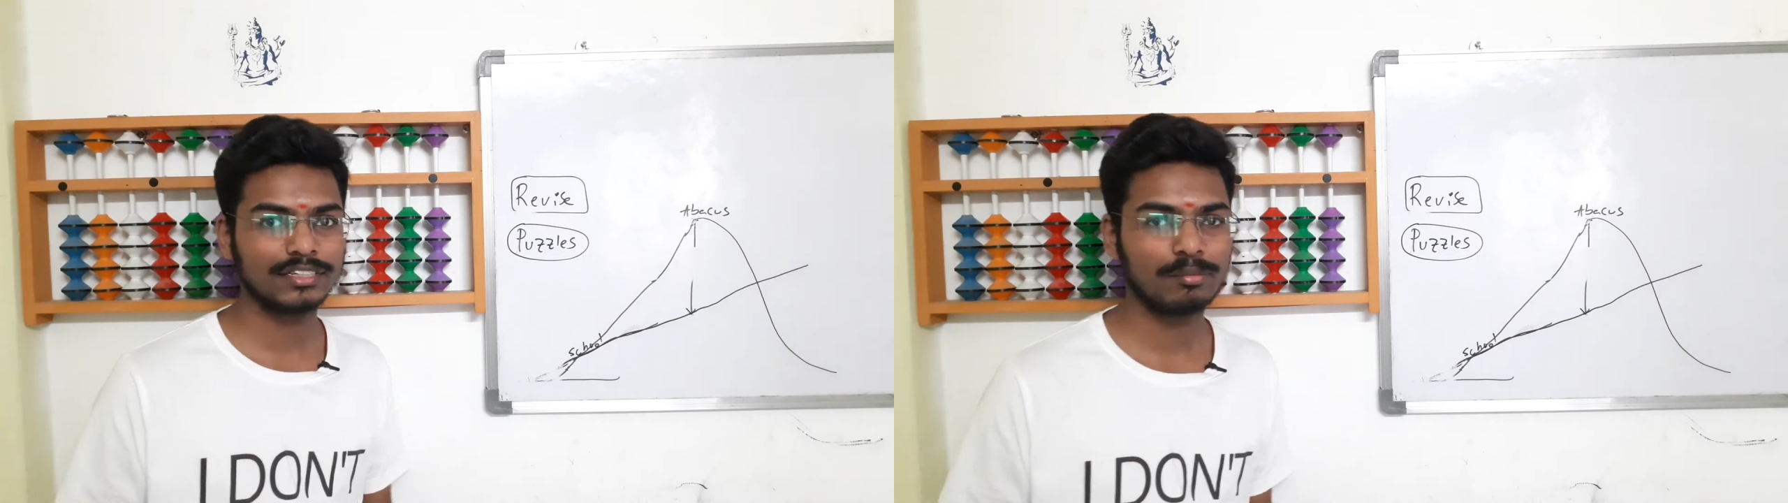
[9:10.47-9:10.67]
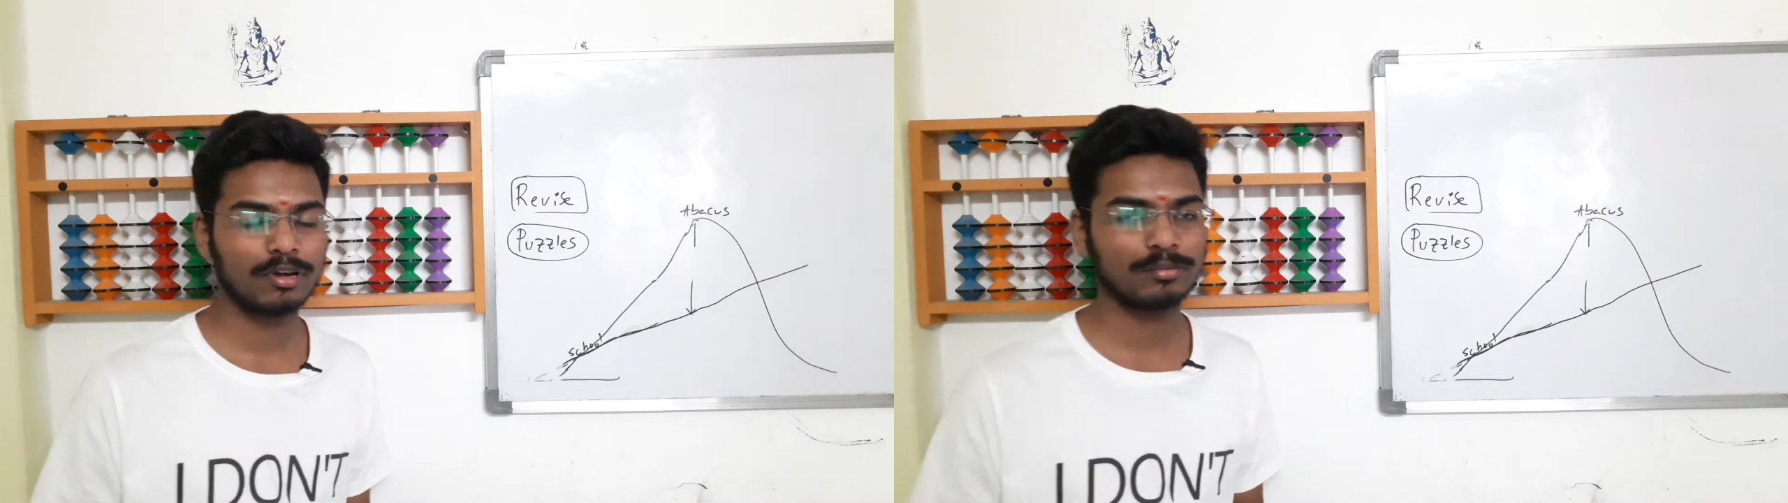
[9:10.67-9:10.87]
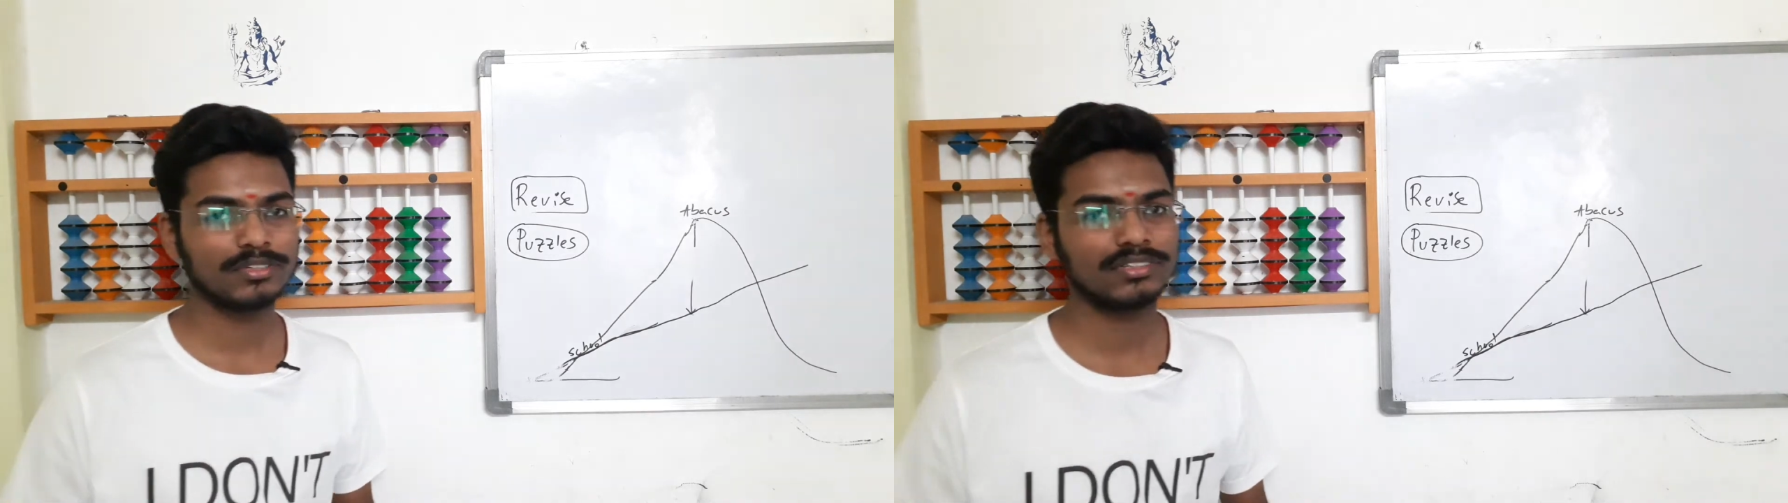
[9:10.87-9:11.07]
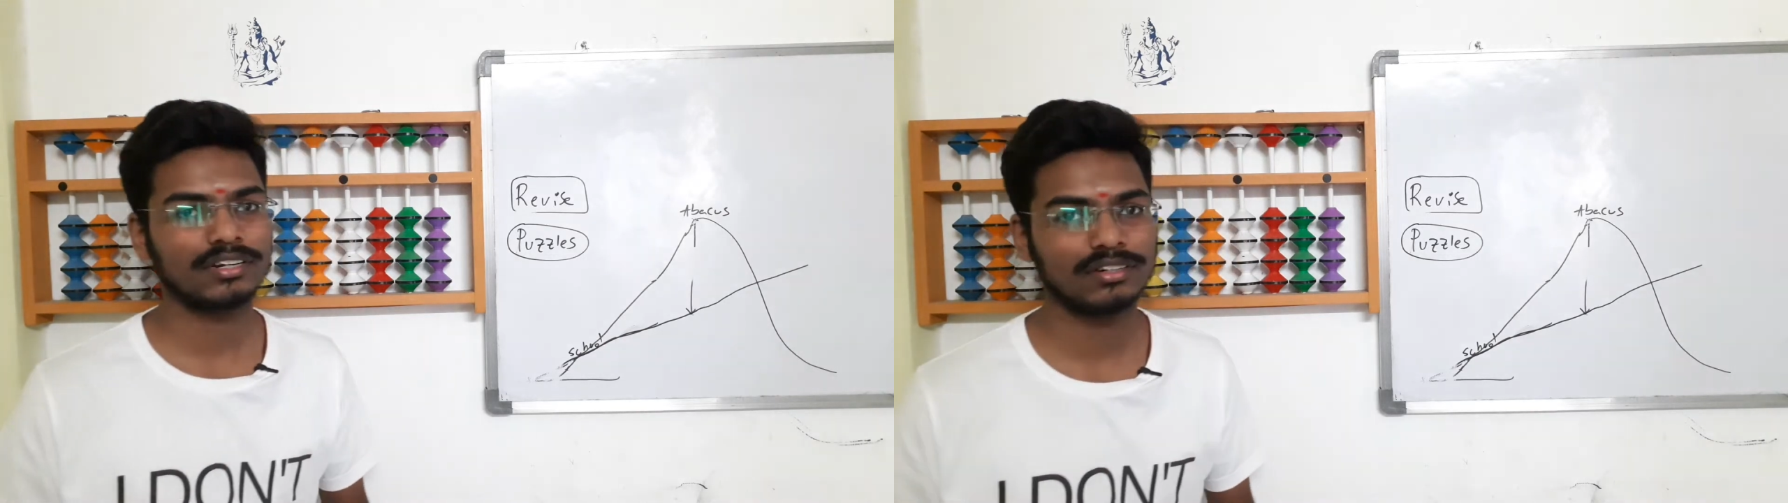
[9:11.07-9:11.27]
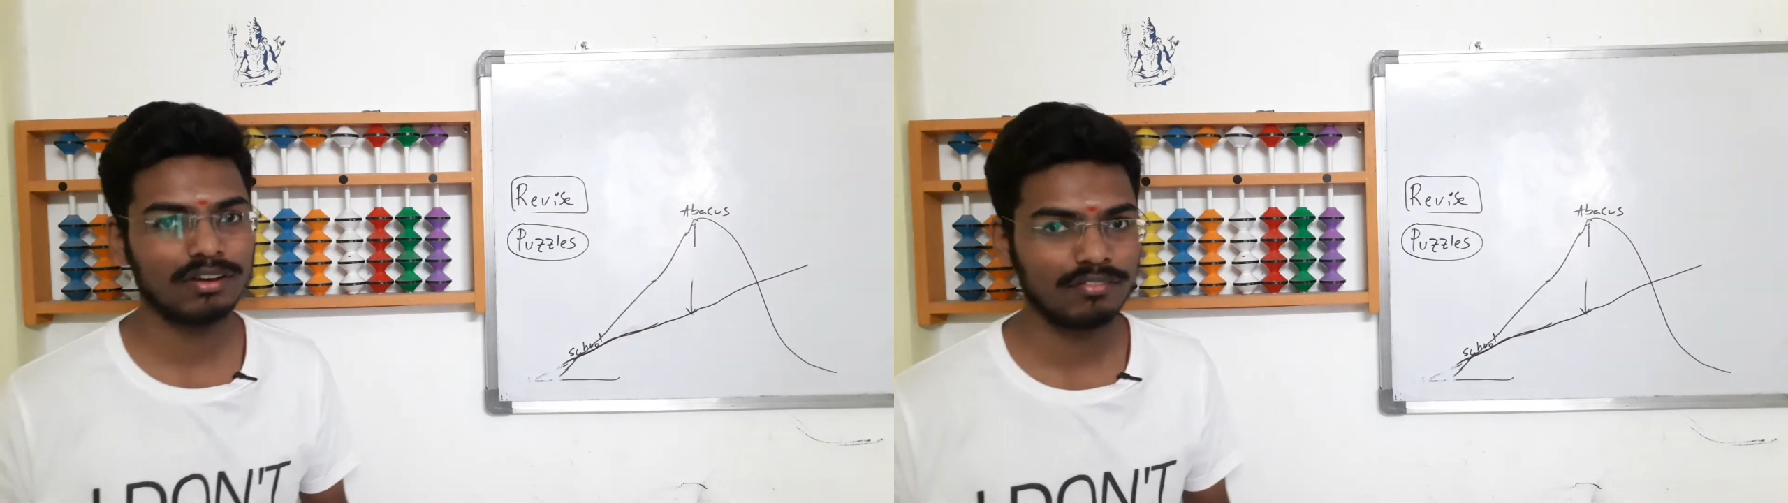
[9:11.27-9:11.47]
purpose
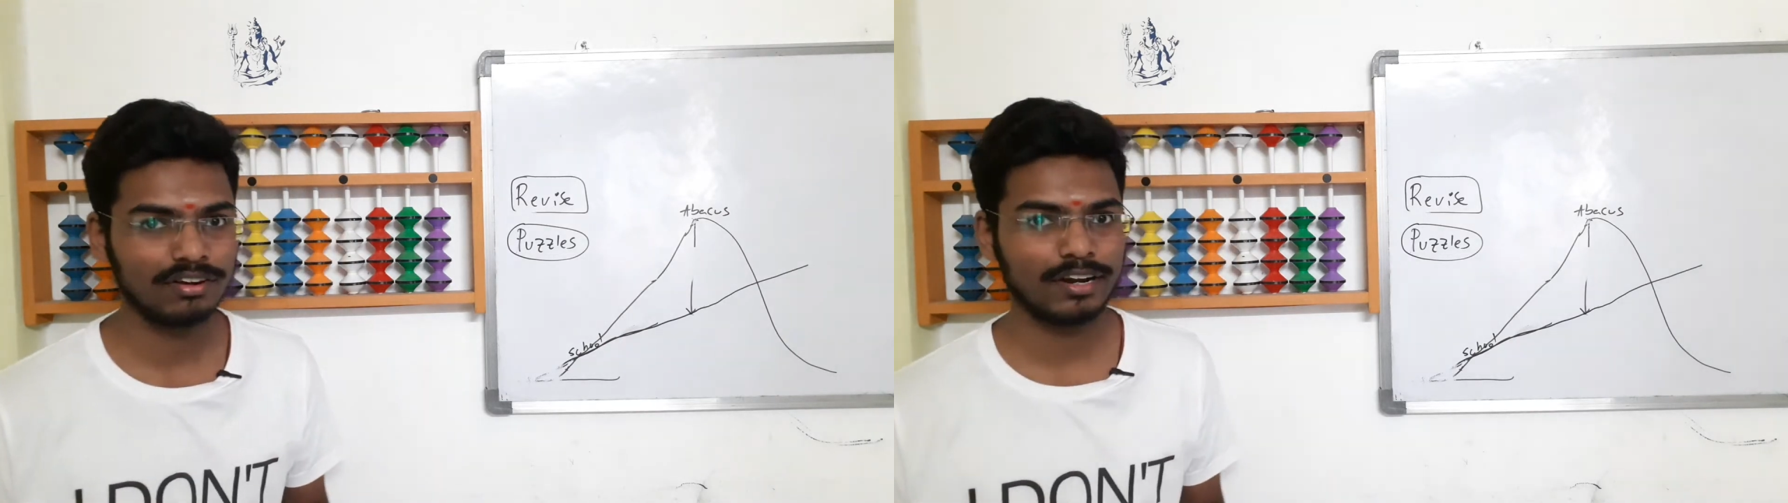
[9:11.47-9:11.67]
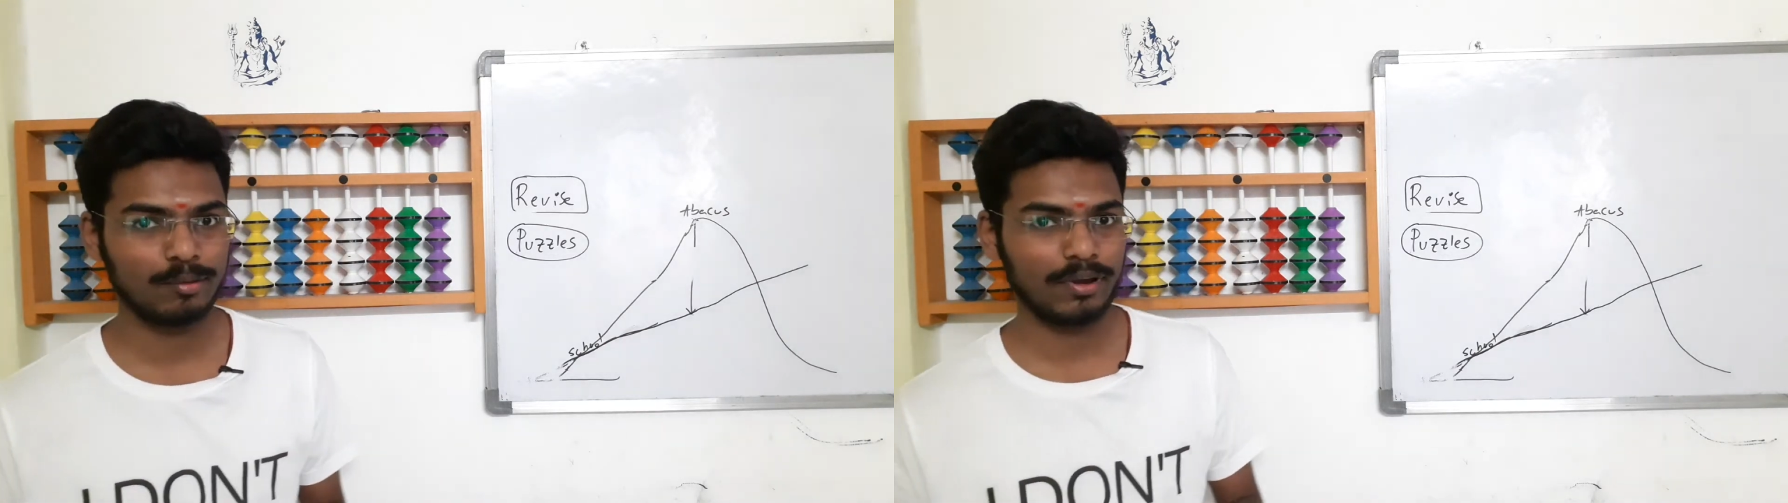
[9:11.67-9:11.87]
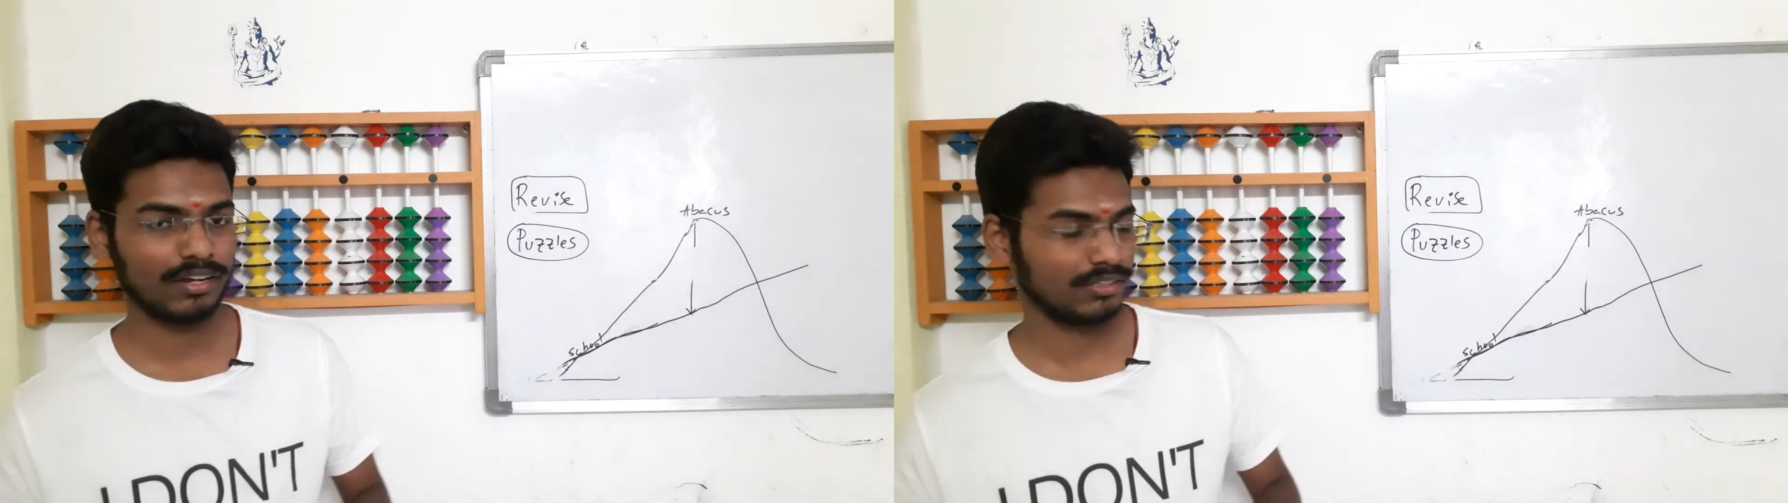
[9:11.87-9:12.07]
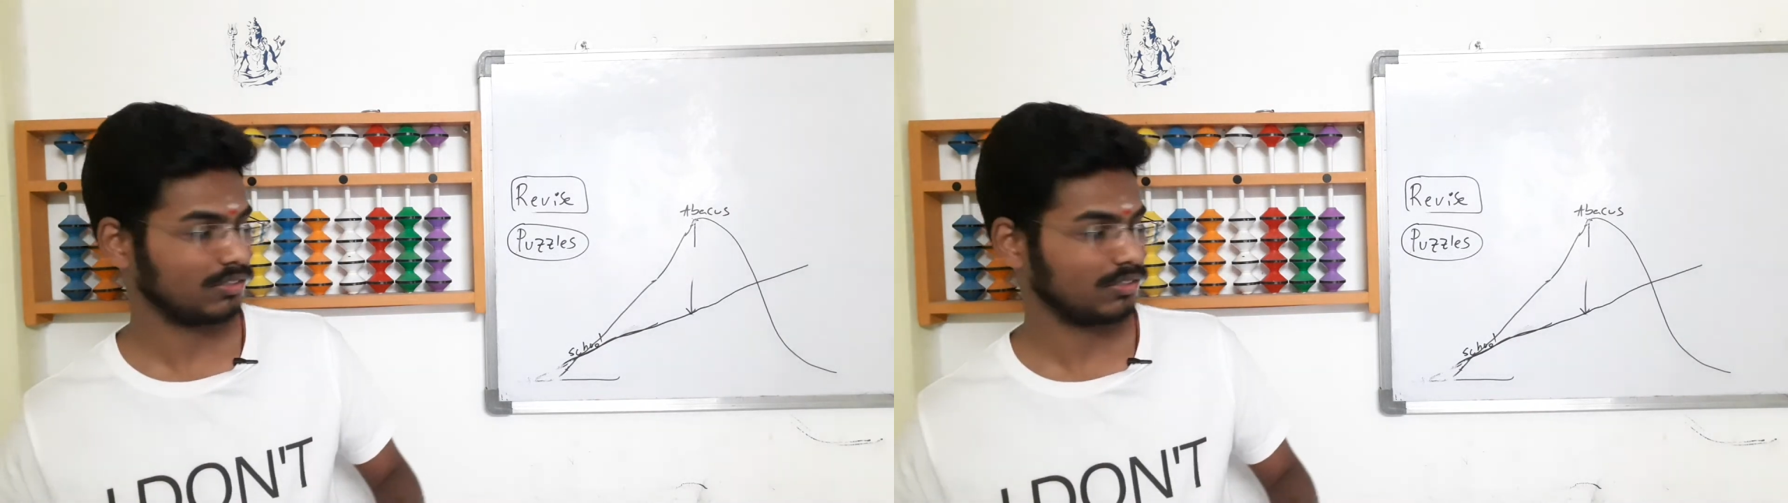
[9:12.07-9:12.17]
that you have learned abacus.